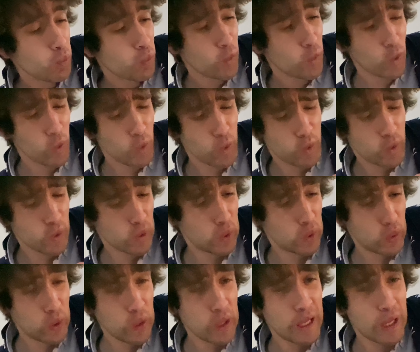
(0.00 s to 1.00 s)
You're just
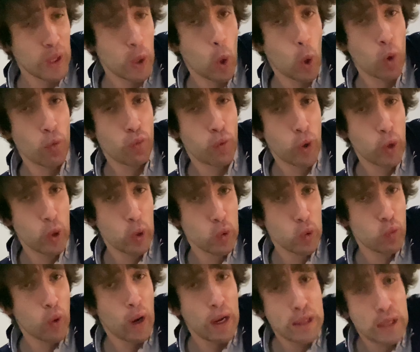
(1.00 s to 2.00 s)
thinking of her
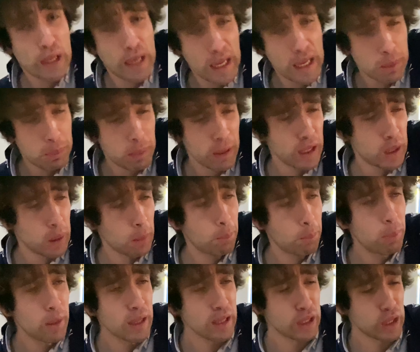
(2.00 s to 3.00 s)
right leg being
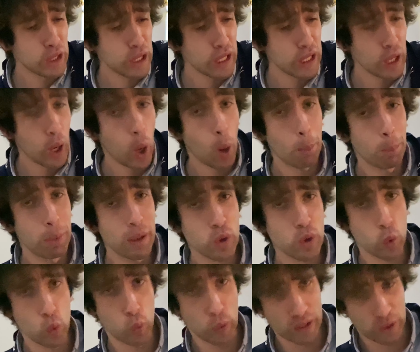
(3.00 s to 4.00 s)
completely
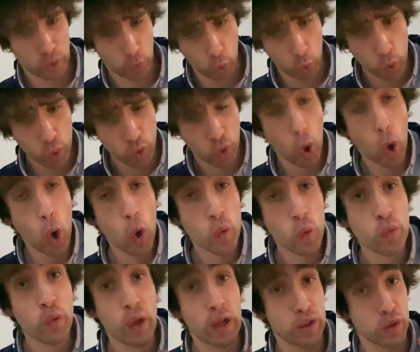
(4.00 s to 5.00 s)
obliterated on
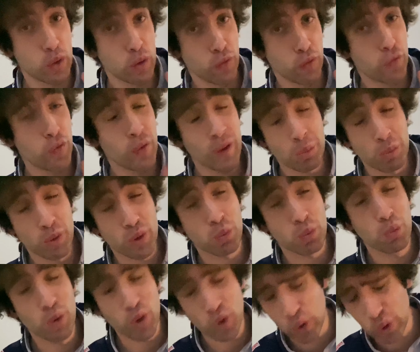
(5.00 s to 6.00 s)
that famous
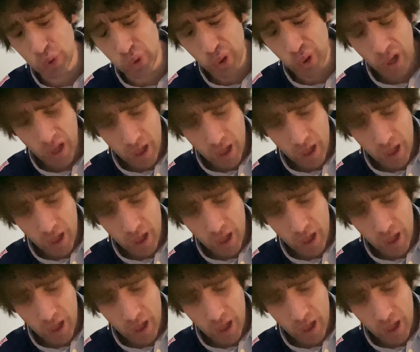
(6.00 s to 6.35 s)
mission